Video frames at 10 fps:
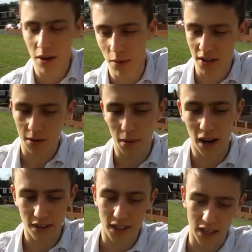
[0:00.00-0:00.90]
went to
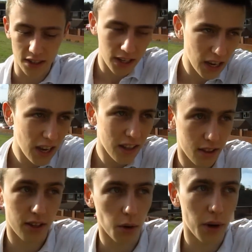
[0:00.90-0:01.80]
buy our tickets,
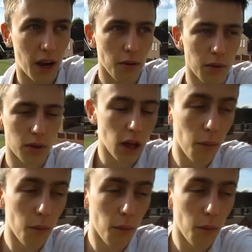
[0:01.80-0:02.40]
they sold out. We were like,